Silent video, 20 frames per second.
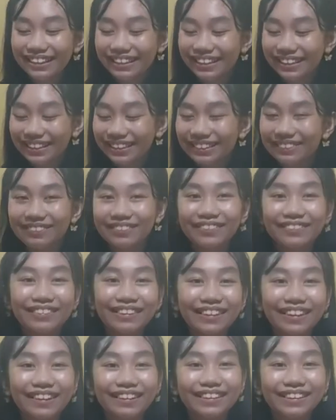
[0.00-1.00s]
it's
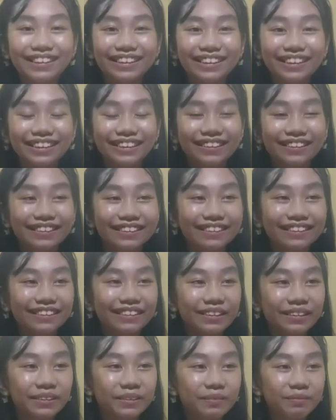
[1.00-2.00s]
very hard to
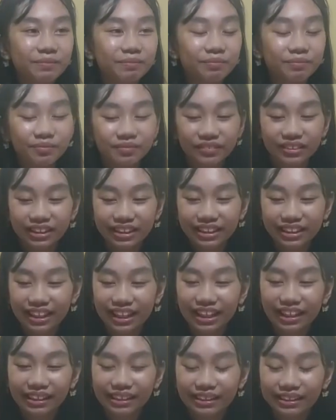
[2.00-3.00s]

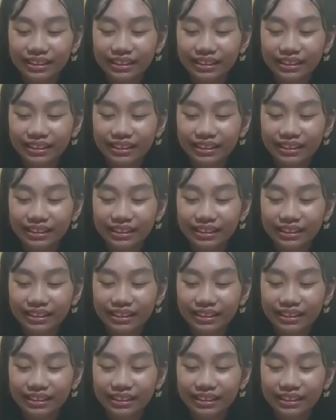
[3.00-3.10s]
guess.